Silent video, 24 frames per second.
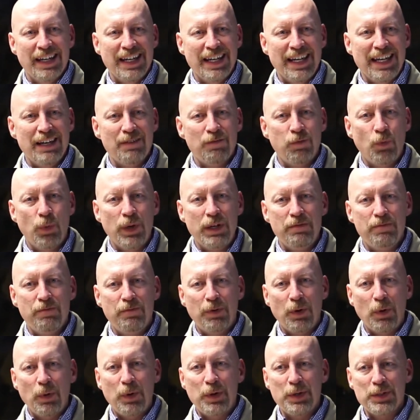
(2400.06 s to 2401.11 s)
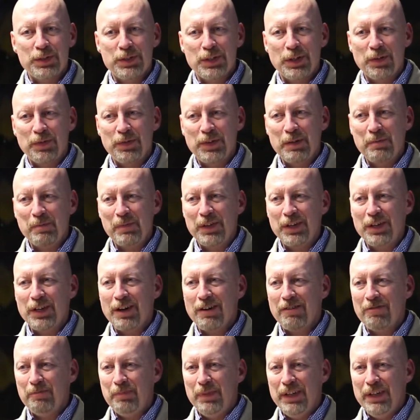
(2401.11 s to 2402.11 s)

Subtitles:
if we focus on them enough,